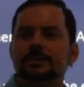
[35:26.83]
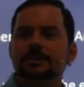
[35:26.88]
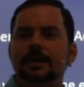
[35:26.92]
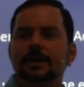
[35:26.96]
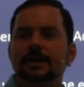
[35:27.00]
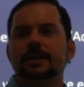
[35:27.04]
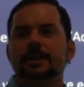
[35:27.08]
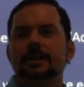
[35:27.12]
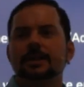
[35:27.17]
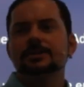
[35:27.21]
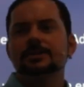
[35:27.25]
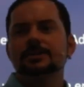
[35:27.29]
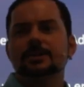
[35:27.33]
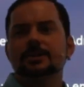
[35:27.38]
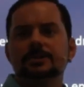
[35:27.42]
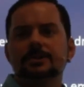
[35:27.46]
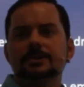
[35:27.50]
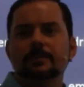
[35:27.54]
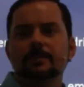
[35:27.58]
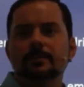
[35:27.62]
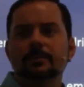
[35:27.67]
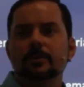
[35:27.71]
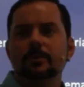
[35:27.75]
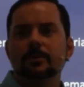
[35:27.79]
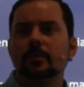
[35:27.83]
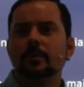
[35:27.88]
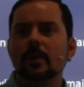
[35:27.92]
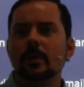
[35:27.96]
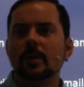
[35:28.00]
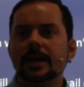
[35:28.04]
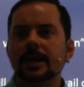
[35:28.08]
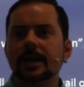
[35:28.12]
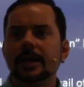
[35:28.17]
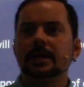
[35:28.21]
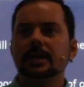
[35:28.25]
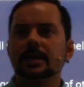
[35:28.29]
us some
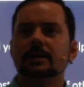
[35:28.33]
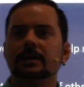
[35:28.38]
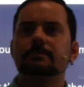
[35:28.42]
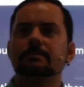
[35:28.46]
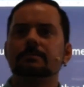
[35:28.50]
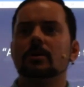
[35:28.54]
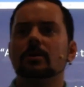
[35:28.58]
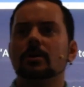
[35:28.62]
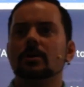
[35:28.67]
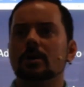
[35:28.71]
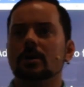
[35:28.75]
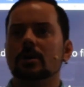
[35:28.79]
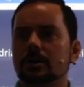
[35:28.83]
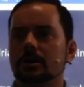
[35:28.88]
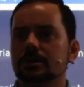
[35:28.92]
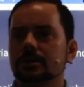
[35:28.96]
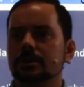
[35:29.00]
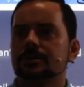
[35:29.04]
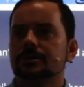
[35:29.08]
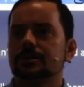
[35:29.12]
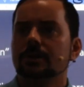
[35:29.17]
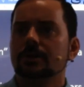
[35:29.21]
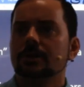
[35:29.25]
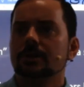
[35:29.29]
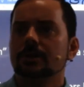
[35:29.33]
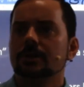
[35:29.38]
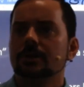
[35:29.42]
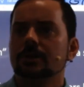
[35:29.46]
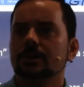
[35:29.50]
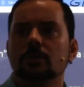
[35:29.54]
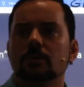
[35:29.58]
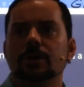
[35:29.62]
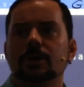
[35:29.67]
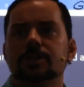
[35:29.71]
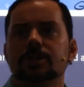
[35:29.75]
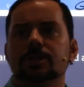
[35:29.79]
writing books
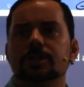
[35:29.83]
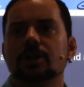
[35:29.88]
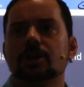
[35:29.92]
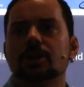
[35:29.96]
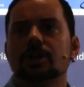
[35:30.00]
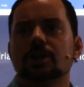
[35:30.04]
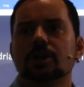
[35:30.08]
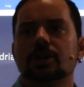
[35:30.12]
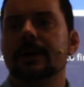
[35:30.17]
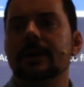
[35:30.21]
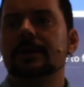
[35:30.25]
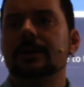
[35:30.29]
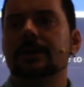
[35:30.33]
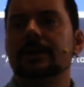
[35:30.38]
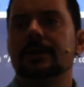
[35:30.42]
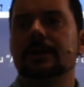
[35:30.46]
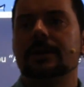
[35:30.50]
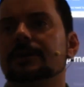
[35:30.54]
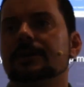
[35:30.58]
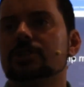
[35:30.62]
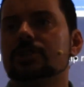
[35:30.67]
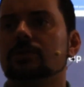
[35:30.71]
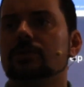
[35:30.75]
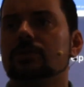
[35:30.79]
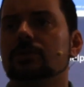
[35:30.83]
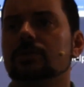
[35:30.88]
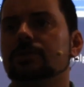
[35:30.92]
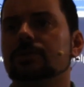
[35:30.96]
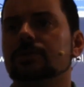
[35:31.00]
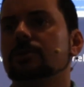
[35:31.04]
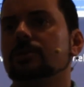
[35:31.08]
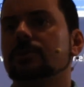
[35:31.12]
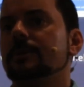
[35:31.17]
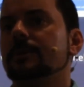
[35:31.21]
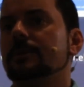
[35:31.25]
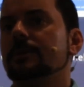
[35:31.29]
which are beneficial to
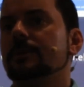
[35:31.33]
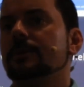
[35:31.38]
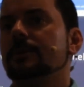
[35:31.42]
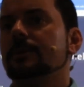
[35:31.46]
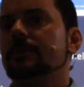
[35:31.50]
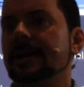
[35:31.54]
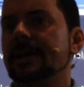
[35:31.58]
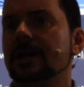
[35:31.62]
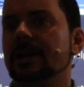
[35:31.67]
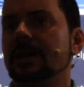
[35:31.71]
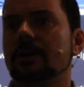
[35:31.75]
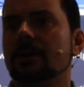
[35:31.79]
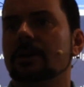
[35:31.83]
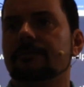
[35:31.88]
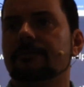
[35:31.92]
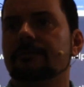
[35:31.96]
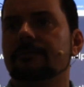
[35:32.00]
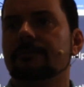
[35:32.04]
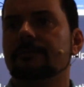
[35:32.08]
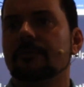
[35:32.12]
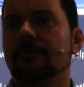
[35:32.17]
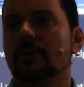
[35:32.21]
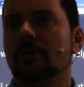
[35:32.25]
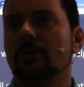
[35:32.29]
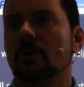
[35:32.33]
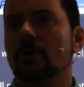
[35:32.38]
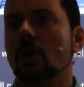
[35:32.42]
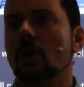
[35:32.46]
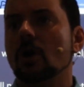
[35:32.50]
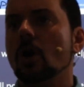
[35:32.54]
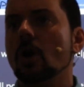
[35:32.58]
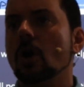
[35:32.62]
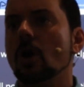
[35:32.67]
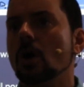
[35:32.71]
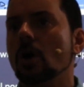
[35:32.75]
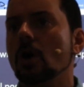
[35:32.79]
prepare for
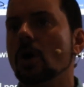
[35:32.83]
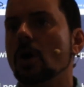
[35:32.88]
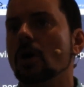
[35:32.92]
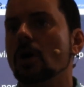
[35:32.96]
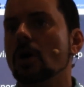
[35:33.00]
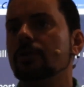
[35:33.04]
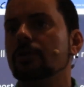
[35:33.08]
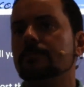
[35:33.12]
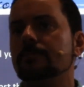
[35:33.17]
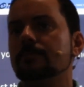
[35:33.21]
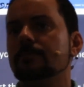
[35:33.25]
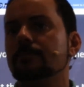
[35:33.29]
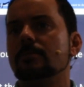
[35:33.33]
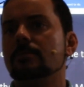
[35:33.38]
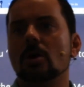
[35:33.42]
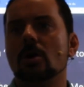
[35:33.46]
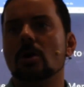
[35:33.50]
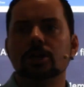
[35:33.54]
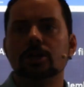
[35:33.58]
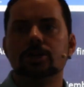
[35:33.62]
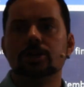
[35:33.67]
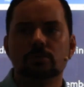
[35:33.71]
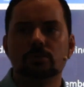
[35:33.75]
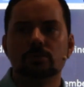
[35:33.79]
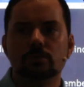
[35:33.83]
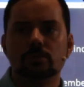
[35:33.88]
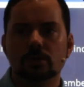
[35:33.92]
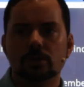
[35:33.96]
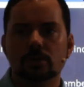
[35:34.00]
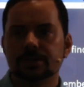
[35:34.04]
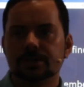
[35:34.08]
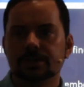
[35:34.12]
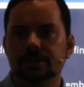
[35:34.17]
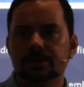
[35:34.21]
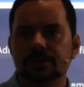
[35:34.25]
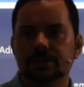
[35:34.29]
all the modules?
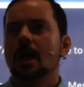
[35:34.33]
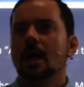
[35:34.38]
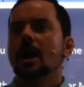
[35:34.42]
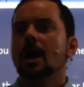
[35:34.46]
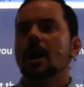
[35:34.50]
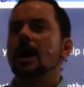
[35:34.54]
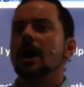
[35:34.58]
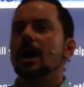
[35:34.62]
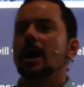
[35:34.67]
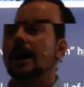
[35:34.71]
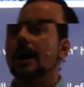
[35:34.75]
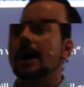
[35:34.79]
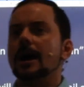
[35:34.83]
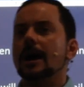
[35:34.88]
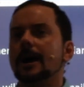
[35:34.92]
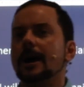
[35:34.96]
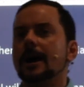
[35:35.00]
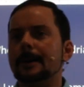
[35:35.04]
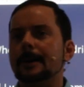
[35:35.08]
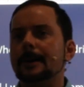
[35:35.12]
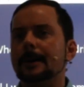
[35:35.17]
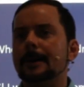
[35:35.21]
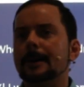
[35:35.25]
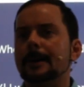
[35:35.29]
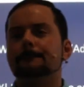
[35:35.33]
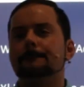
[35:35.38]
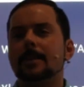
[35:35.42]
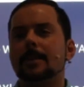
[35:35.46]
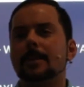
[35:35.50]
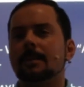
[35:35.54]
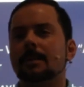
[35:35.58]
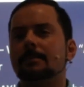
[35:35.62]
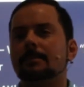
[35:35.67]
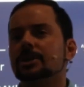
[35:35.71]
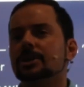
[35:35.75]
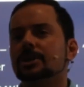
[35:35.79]
Um,
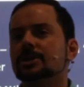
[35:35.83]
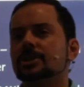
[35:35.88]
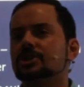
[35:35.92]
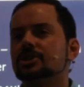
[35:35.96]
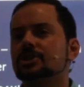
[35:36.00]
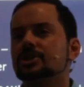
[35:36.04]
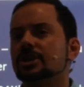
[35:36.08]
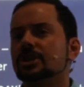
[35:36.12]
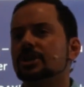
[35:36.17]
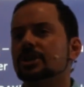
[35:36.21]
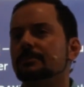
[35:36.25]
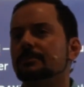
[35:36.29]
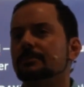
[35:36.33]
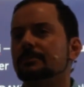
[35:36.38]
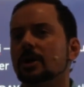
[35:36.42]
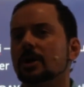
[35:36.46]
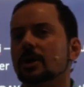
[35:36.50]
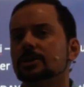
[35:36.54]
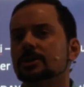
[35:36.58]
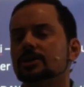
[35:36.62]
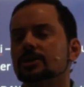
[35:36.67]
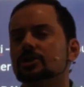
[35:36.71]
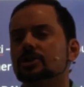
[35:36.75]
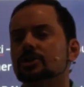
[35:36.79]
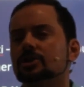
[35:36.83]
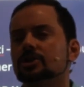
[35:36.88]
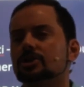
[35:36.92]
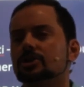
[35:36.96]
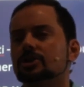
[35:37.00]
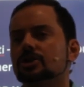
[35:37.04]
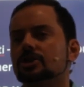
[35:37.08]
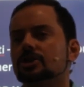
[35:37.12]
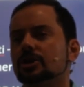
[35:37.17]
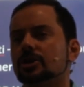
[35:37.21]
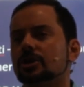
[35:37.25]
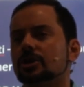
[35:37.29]
Amarjeet, I'm not
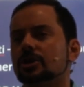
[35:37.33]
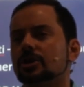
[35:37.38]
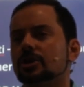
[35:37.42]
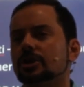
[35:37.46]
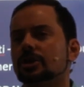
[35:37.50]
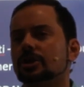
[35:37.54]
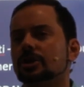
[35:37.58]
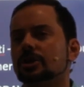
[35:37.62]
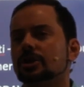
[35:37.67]
sure